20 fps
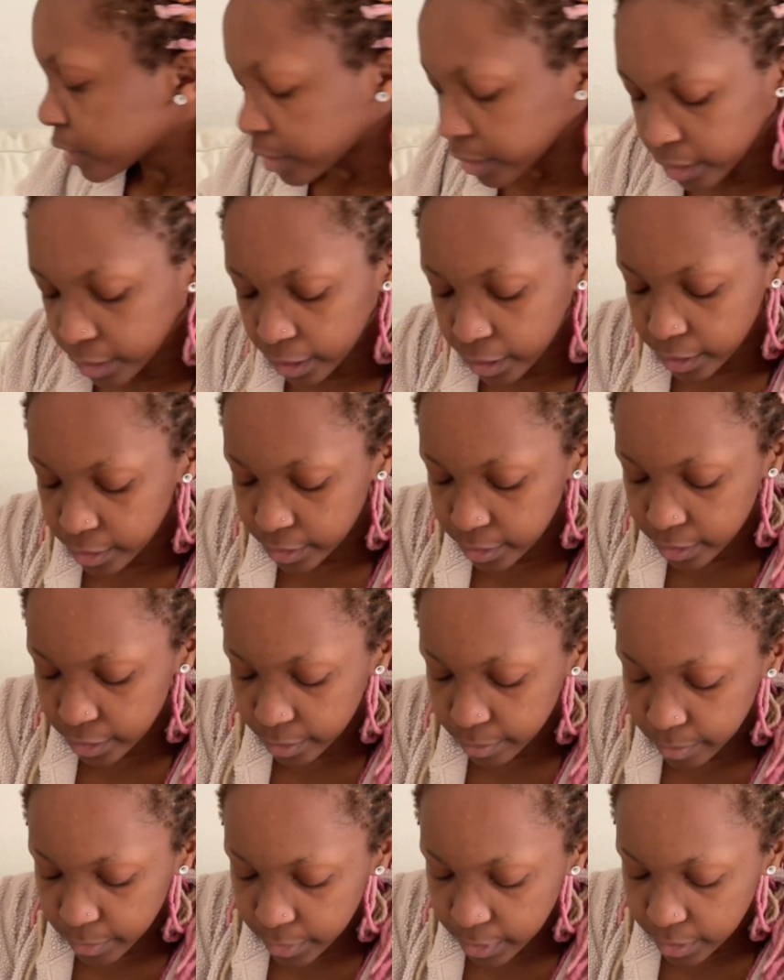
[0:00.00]
A lot of
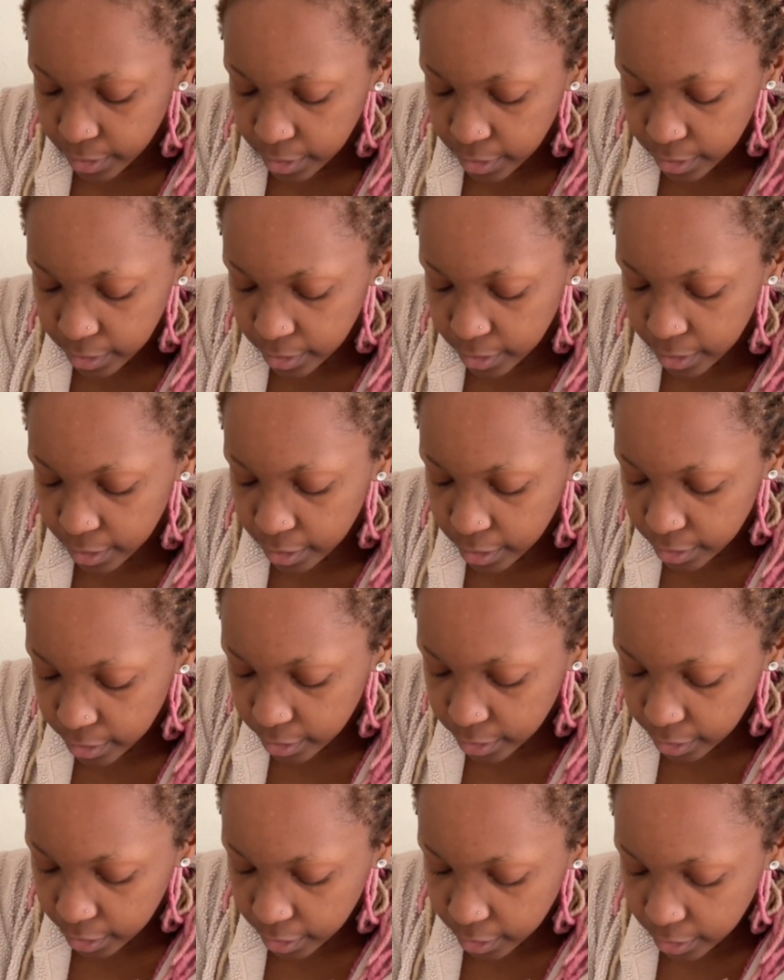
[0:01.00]
times these
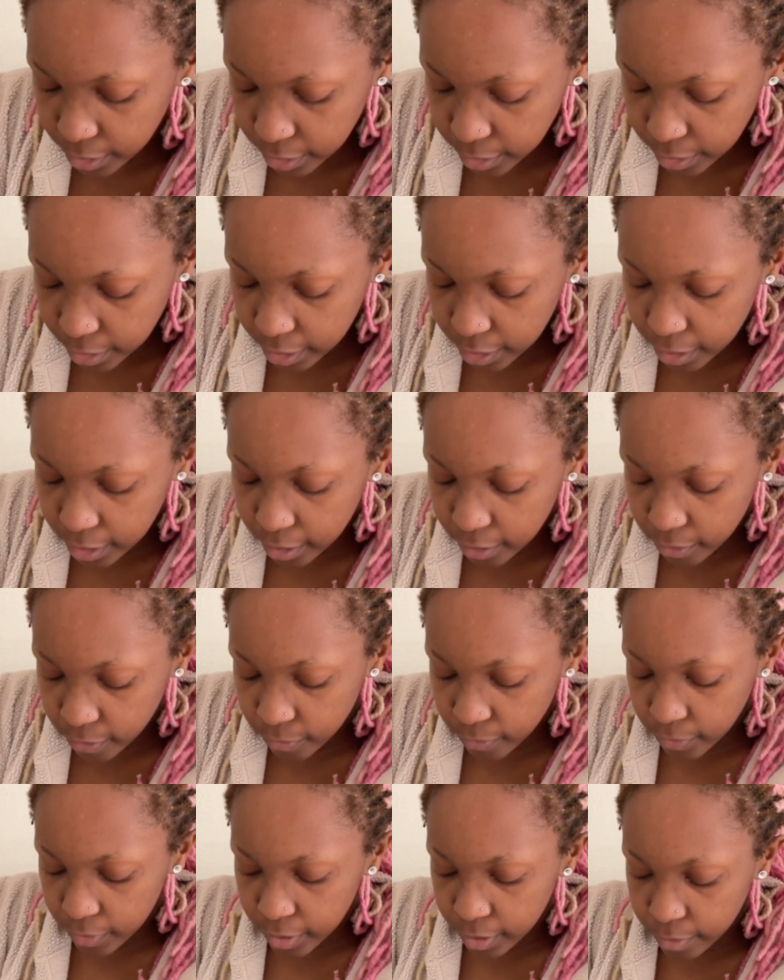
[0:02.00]
days I just kind
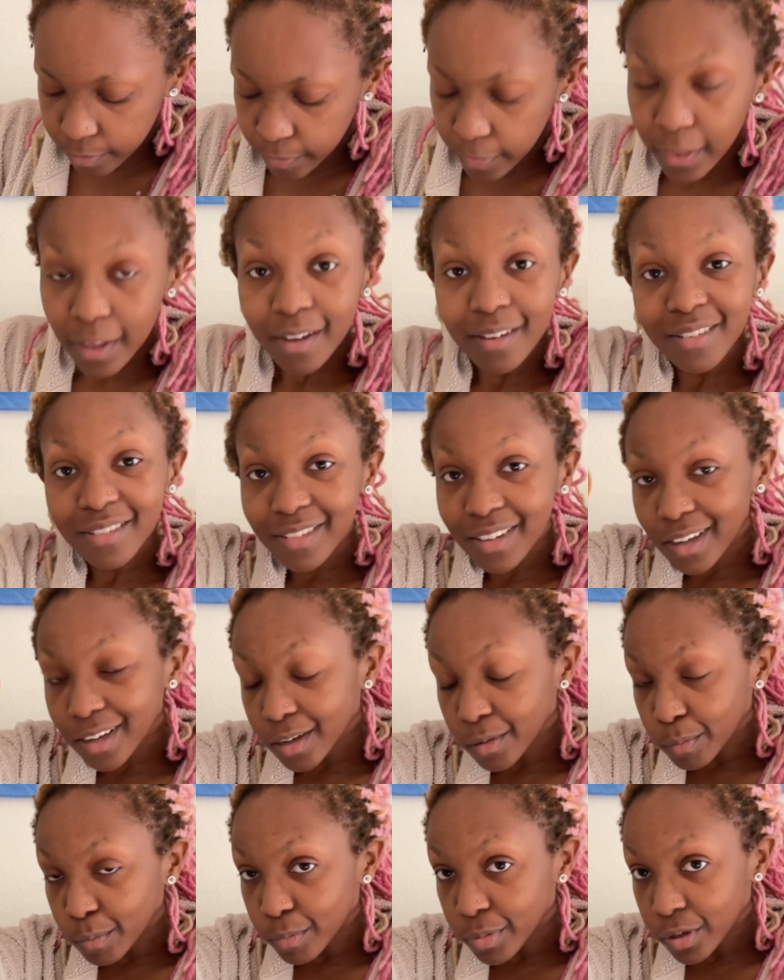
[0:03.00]
of take
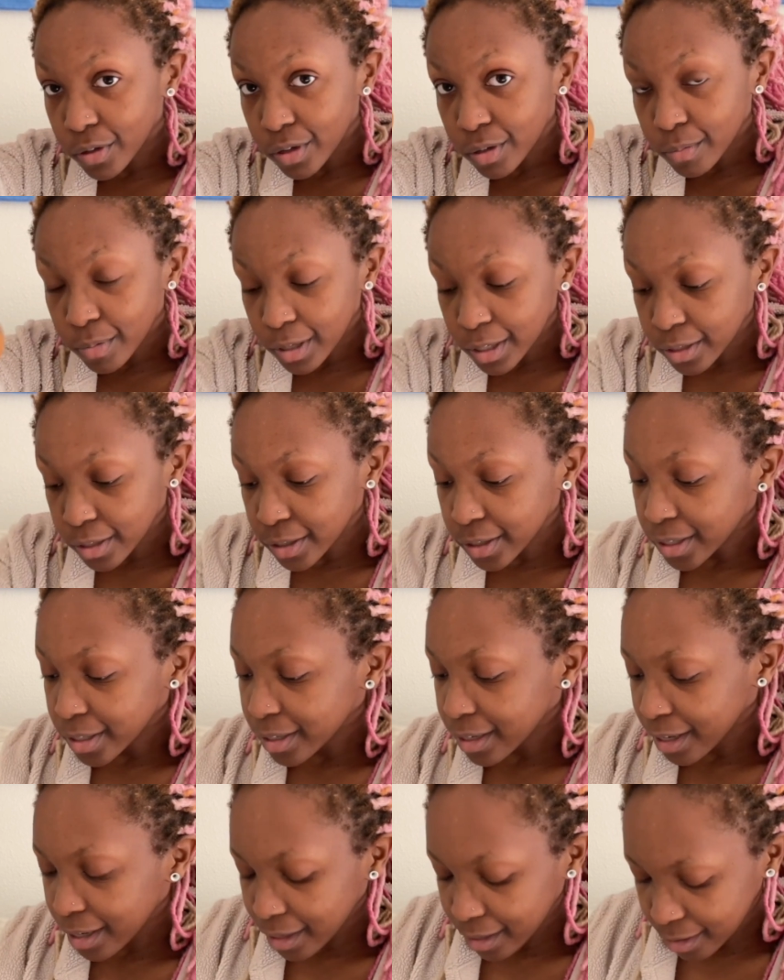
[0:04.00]
a beauty blender,
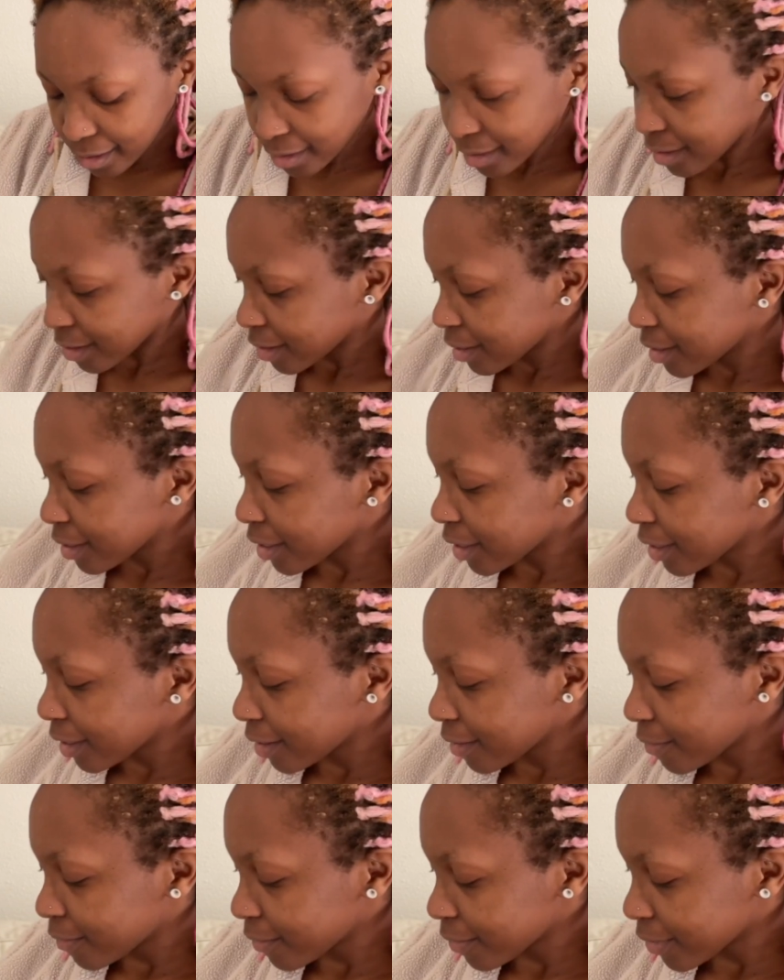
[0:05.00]
and I
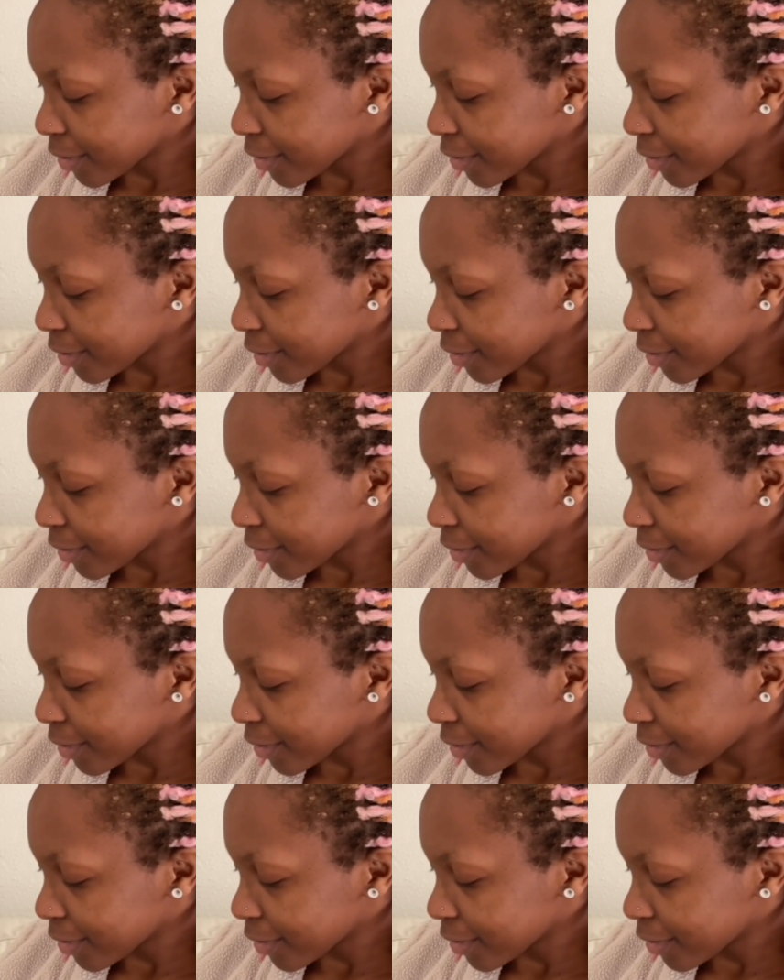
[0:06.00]
have